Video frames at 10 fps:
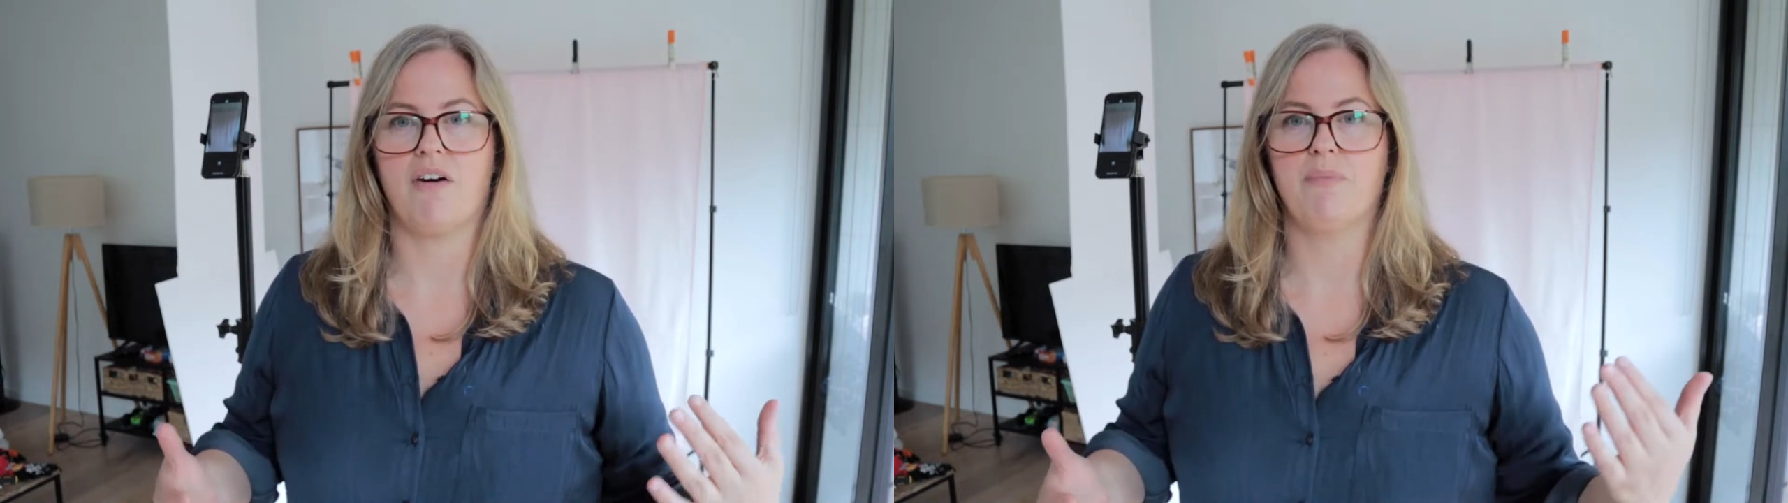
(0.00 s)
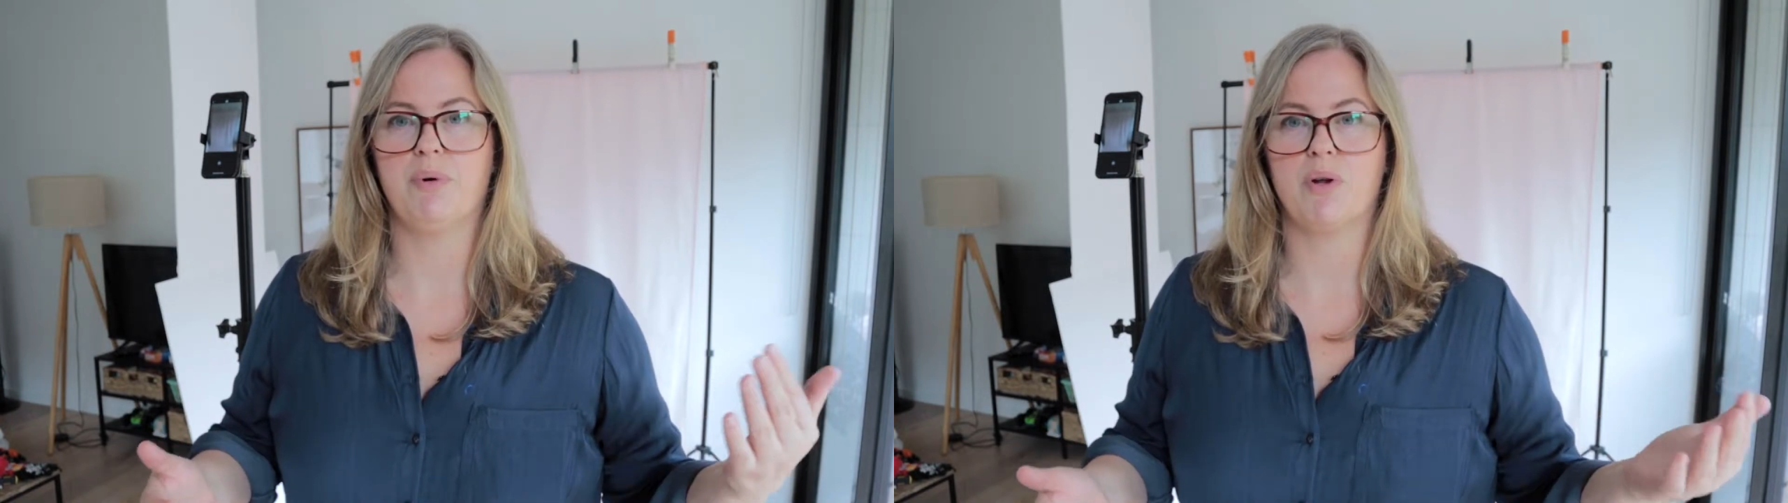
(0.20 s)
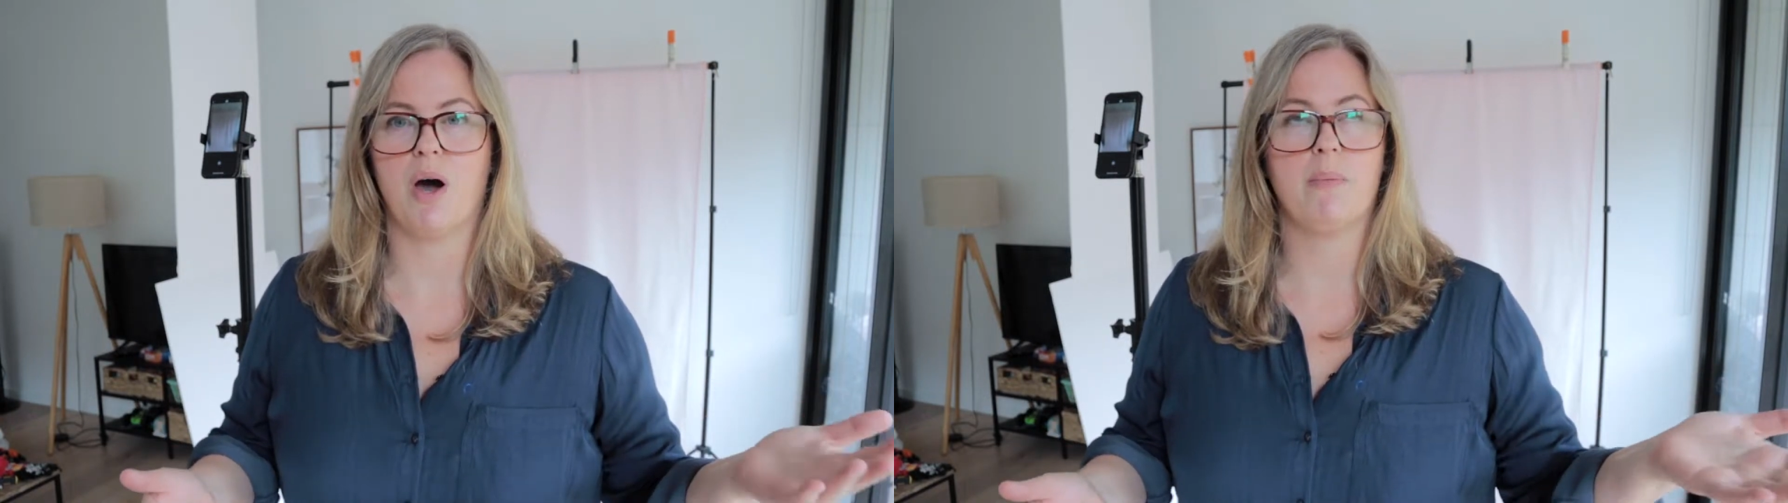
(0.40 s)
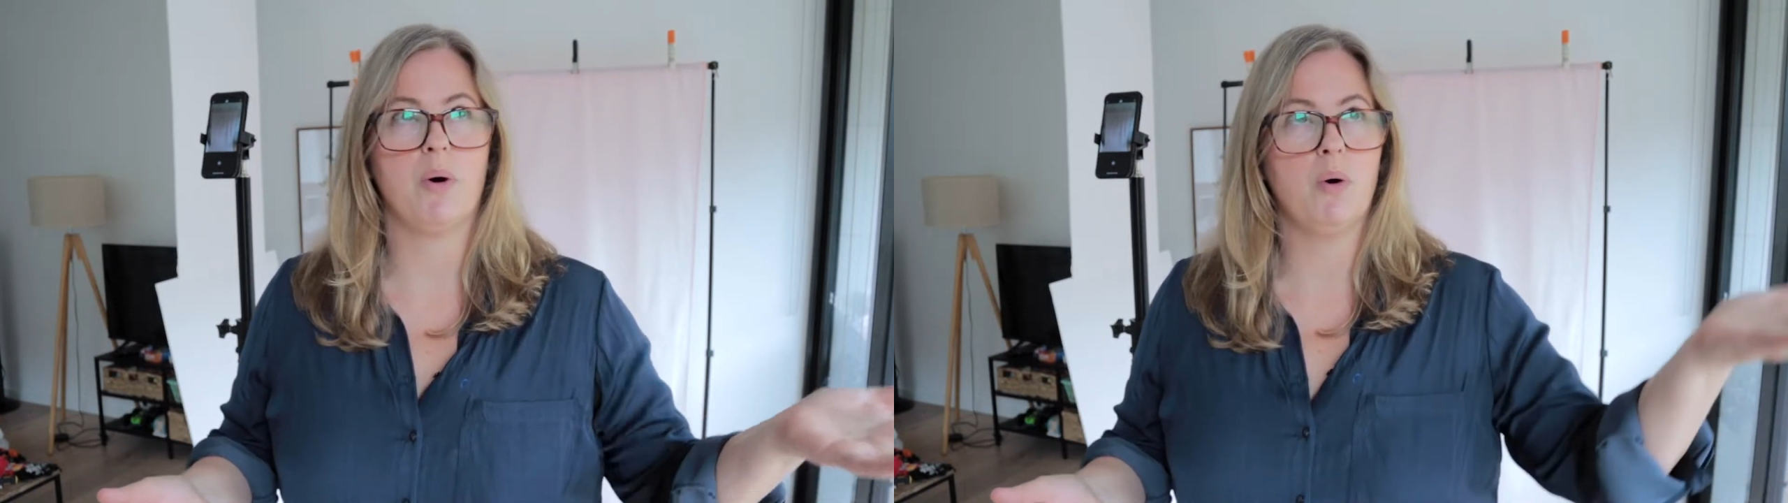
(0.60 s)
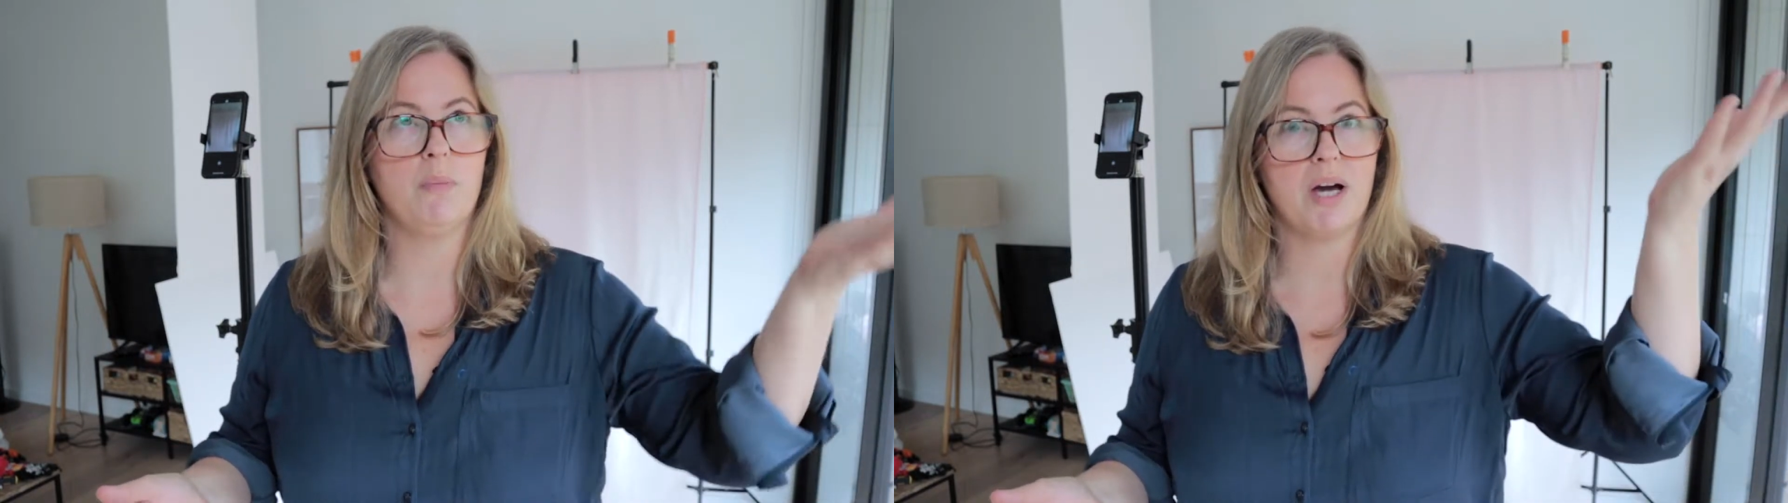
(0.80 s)
I've put up
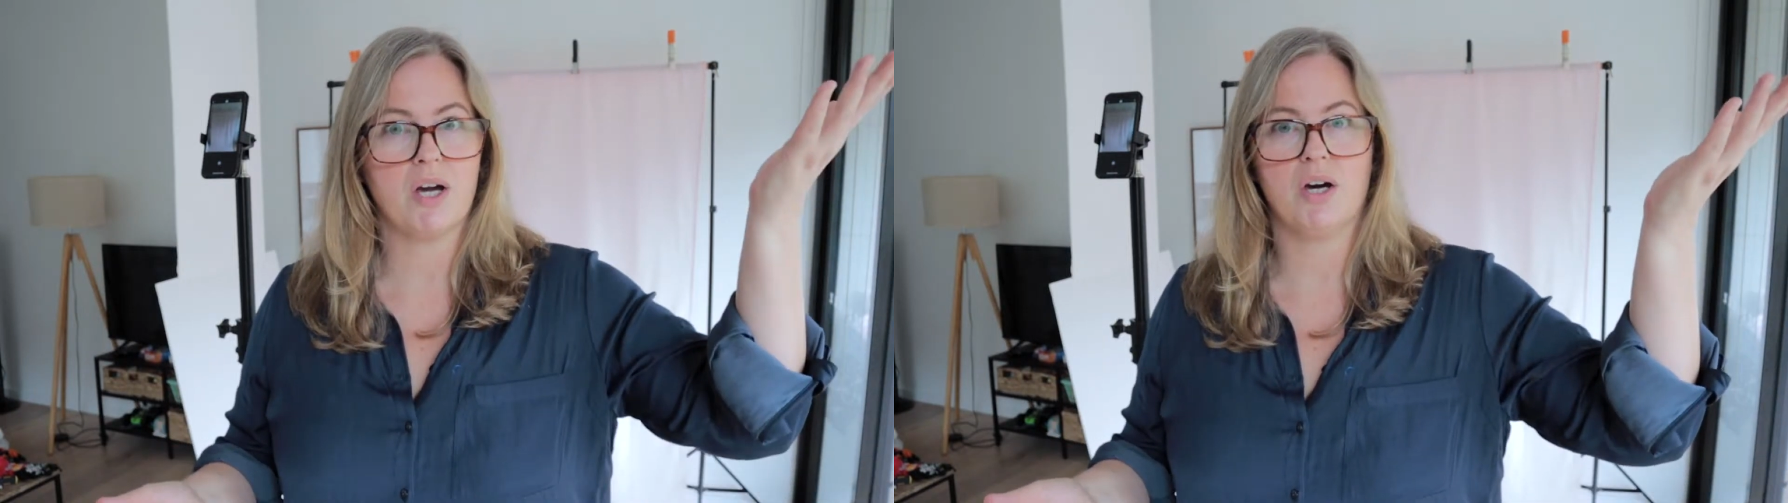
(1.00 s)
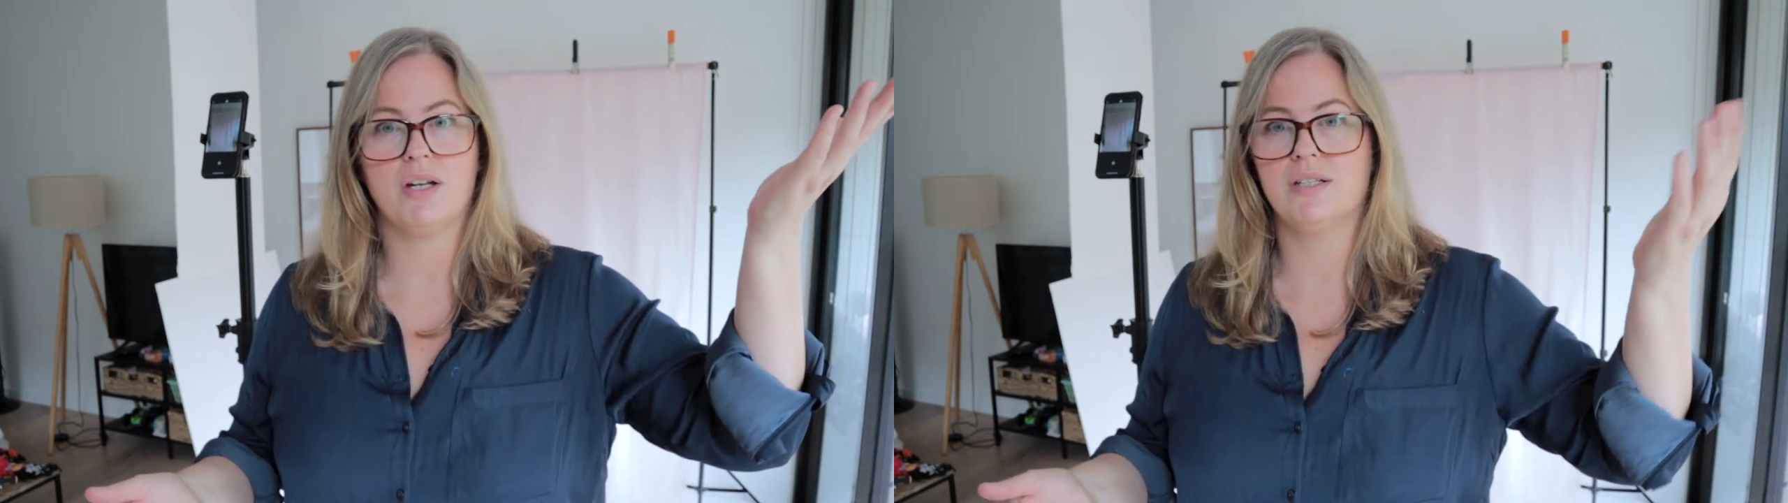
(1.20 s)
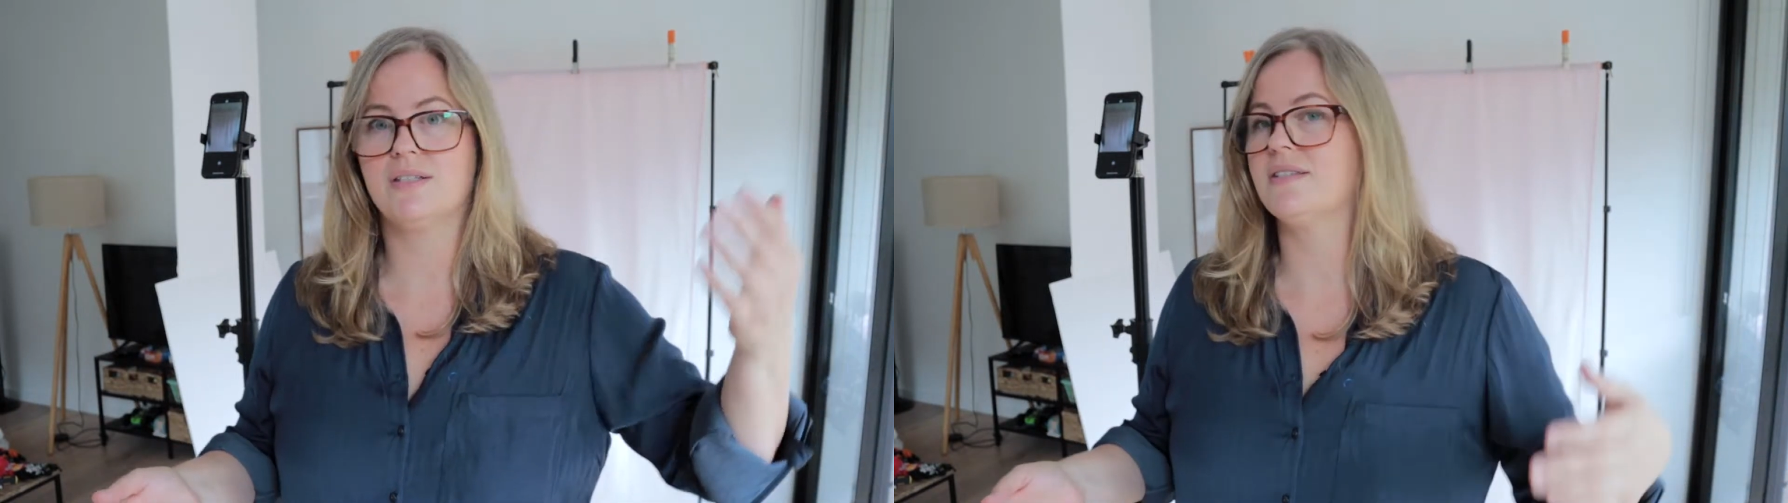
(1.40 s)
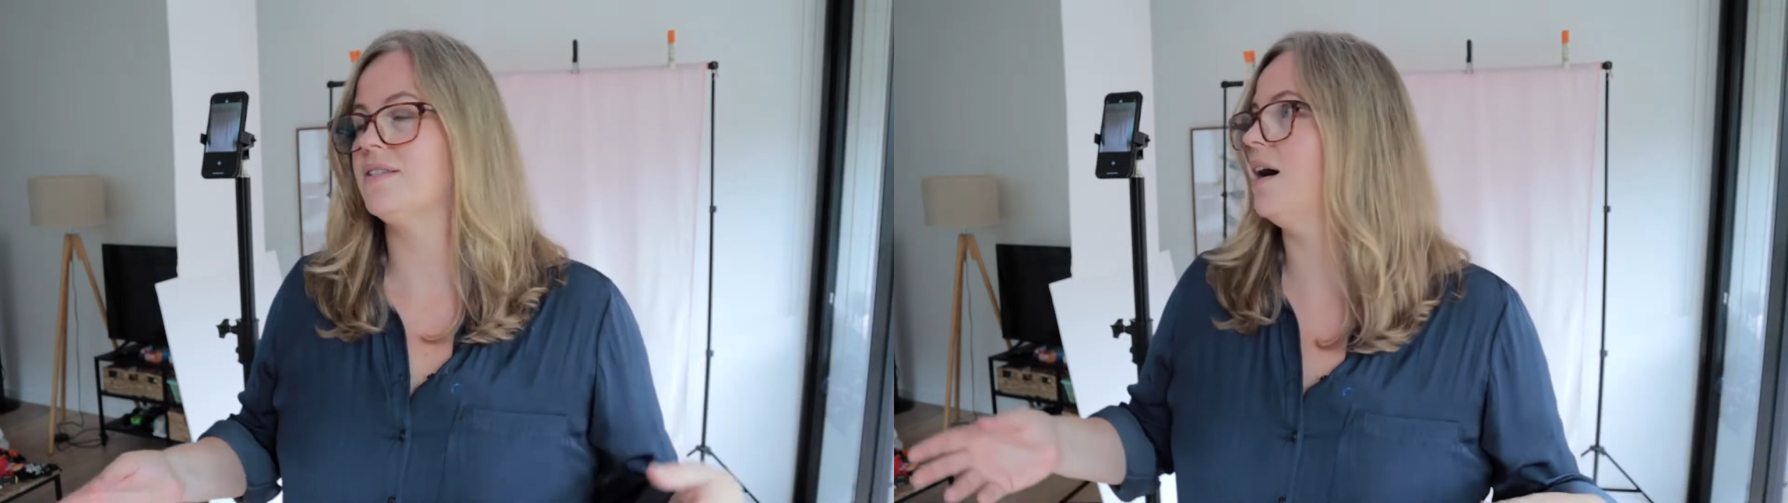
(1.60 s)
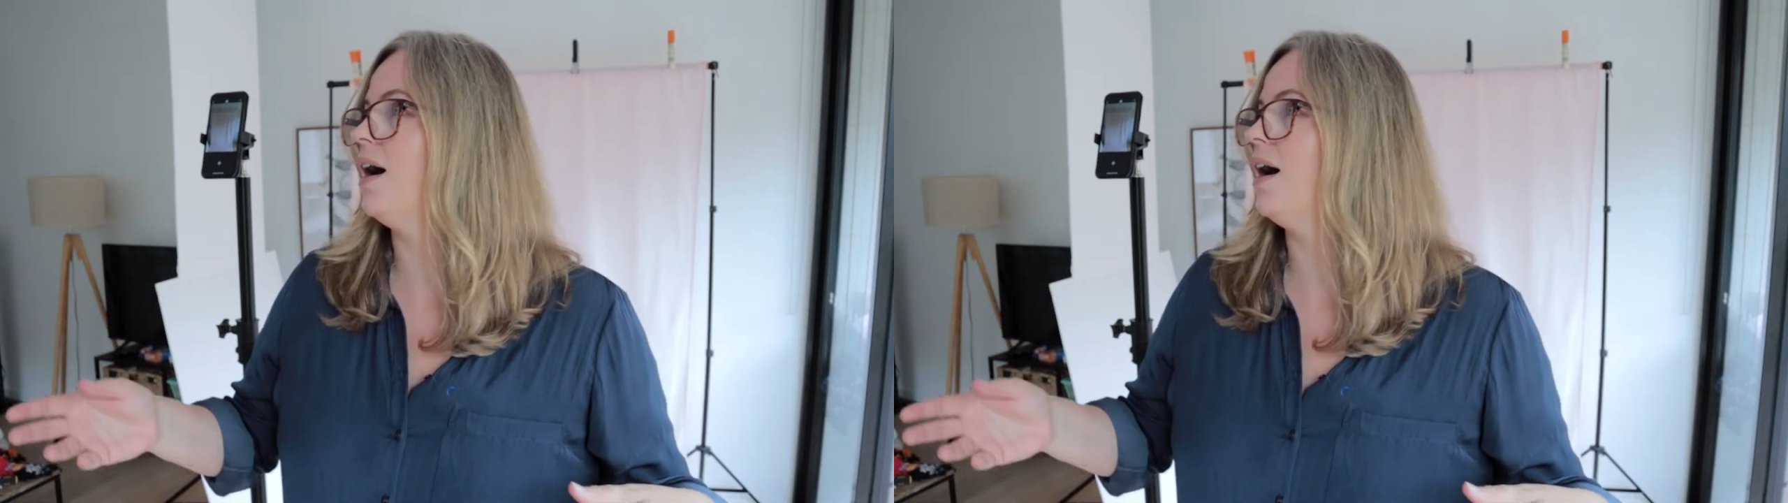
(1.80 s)
all my curtains